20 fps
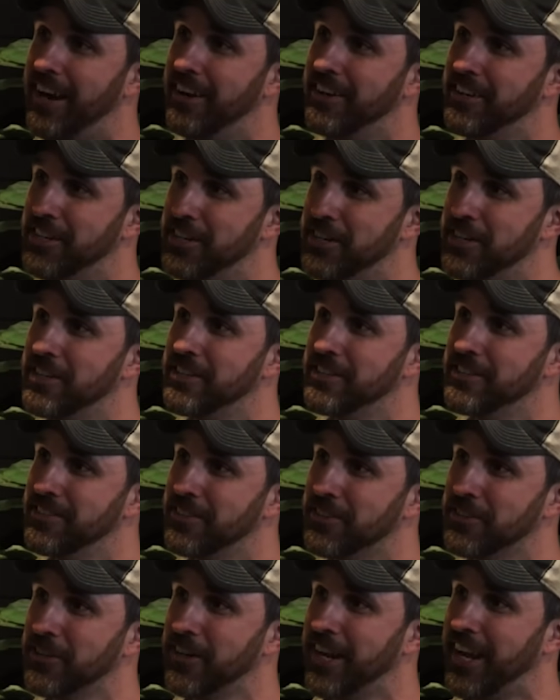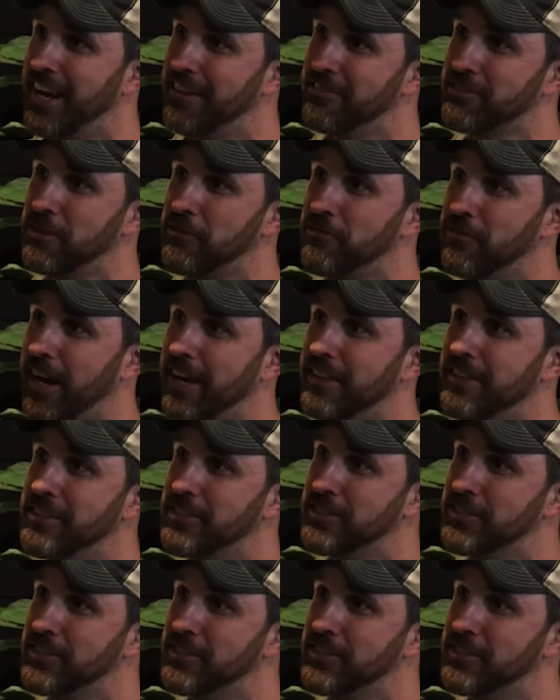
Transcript: out here are going to have to go fight